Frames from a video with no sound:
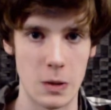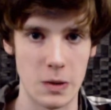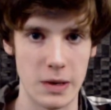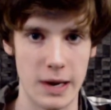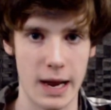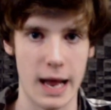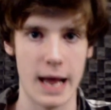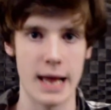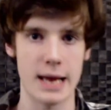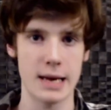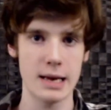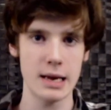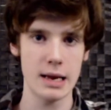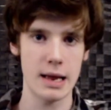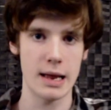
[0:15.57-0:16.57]

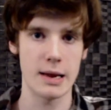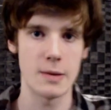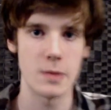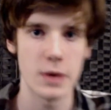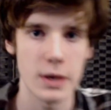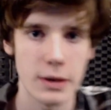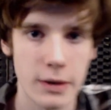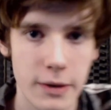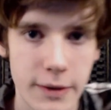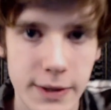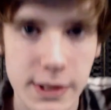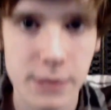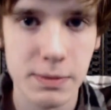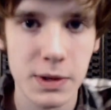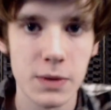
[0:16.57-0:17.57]
9, and we are going
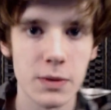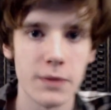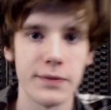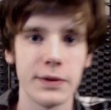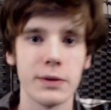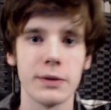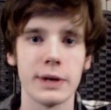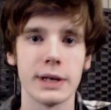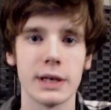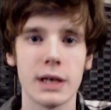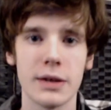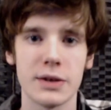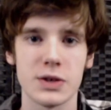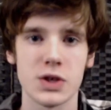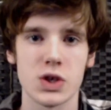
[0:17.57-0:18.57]
to be reviewing
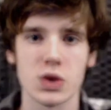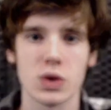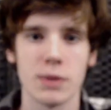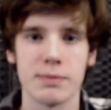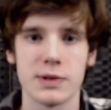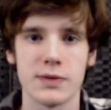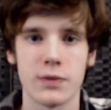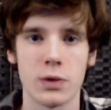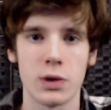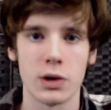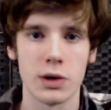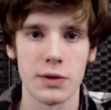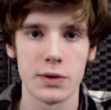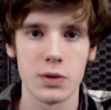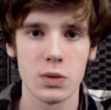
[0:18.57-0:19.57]
another script for
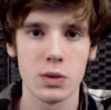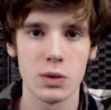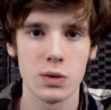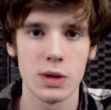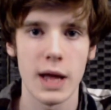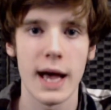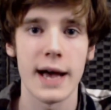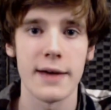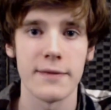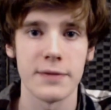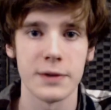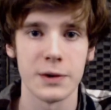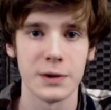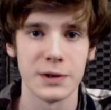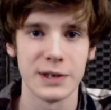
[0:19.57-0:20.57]
Cthulhu Live
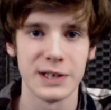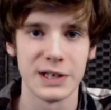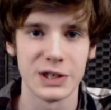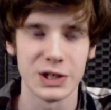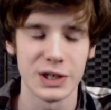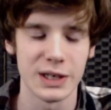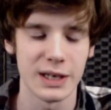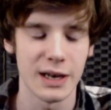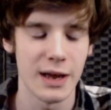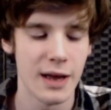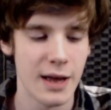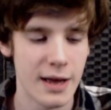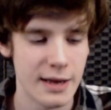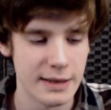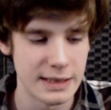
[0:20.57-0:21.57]
3rd Edition.
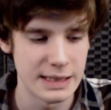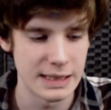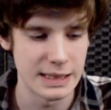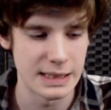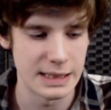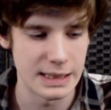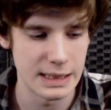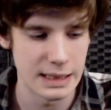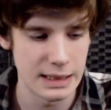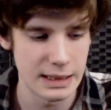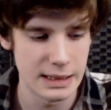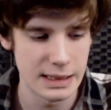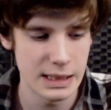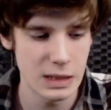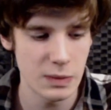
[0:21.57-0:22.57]
This is in
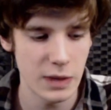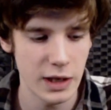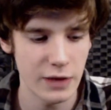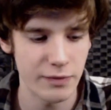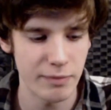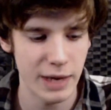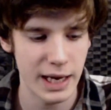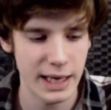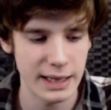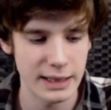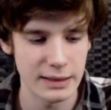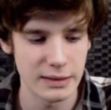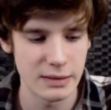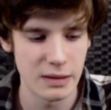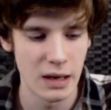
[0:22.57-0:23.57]
continuing of my
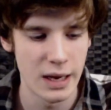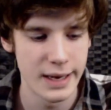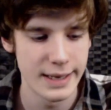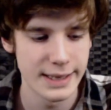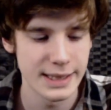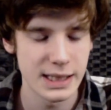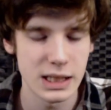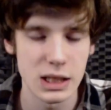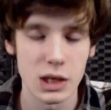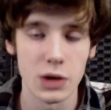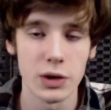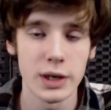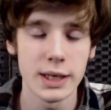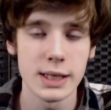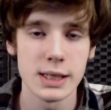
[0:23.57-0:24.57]
little
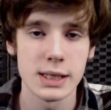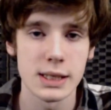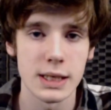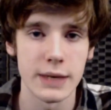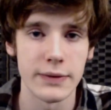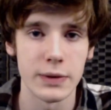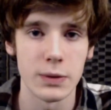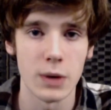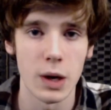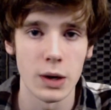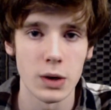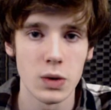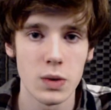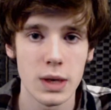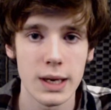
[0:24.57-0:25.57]
series. If you are
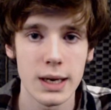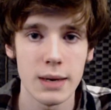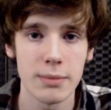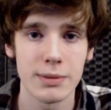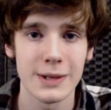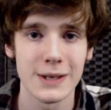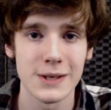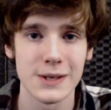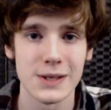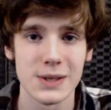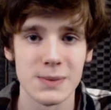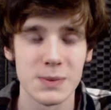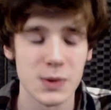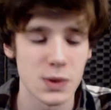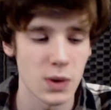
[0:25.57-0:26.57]
new here, please
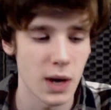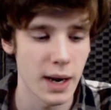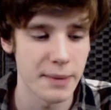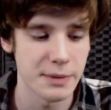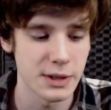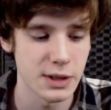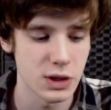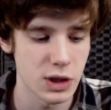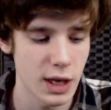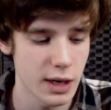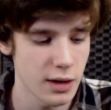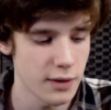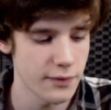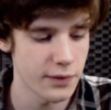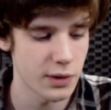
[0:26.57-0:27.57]
subscribe to the
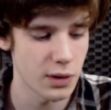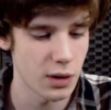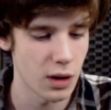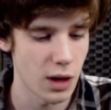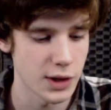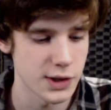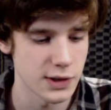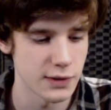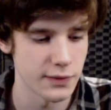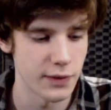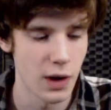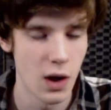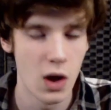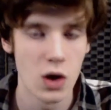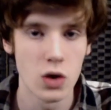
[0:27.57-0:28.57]
channel for lots of
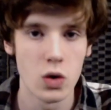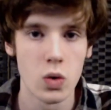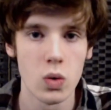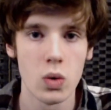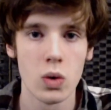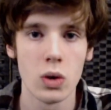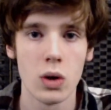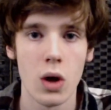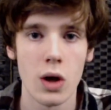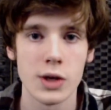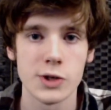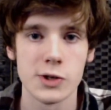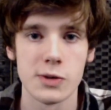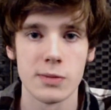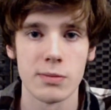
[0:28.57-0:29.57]
cool,
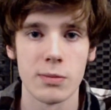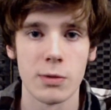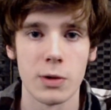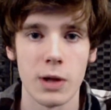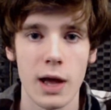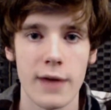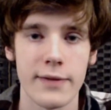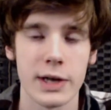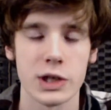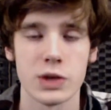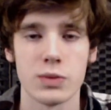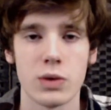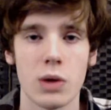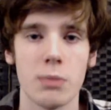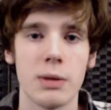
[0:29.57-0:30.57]
awesome
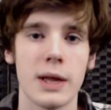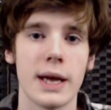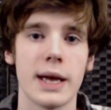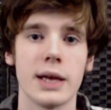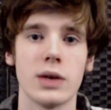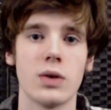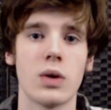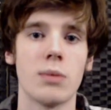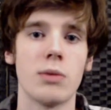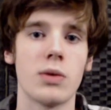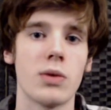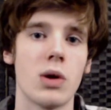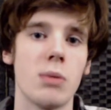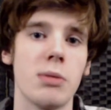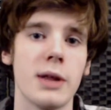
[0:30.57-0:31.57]
live-action role-playing, normal
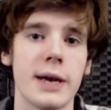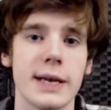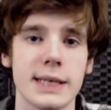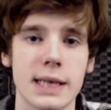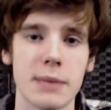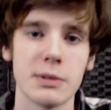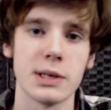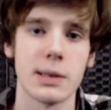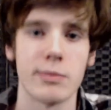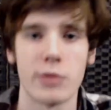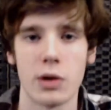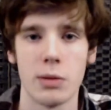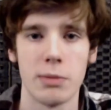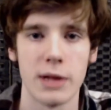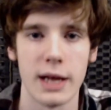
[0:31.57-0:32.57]
role-playing, tabletop
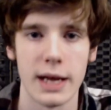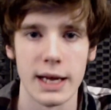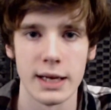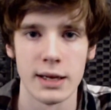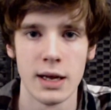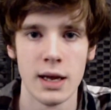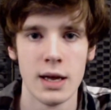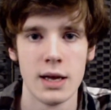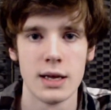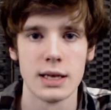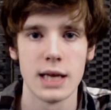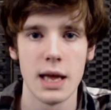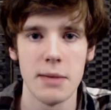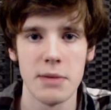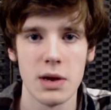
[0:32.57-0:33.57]
role-playing,
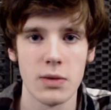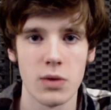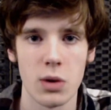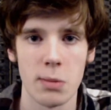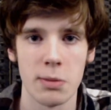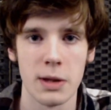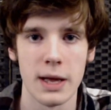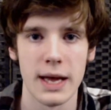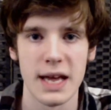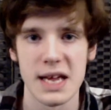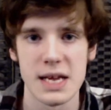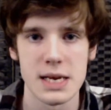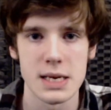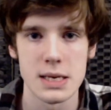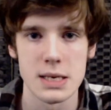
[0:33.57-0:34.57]
gaming
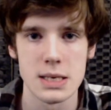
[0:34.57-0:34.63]
role-playing,